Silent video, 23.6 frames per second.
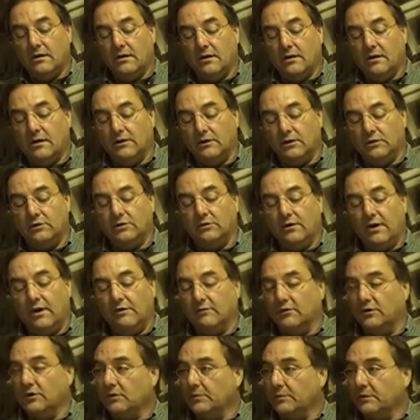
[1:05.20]
You do have a
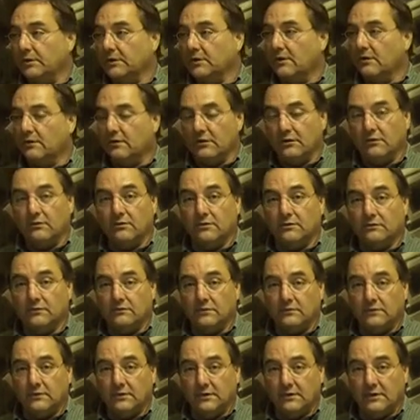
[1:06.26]
little bit of current going
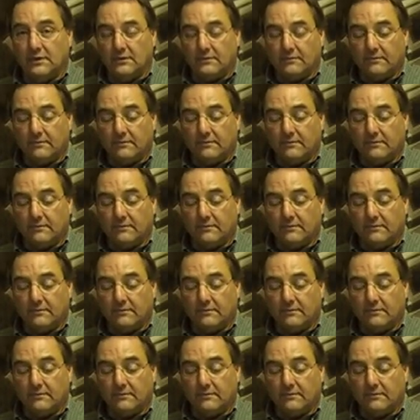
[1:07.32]
through the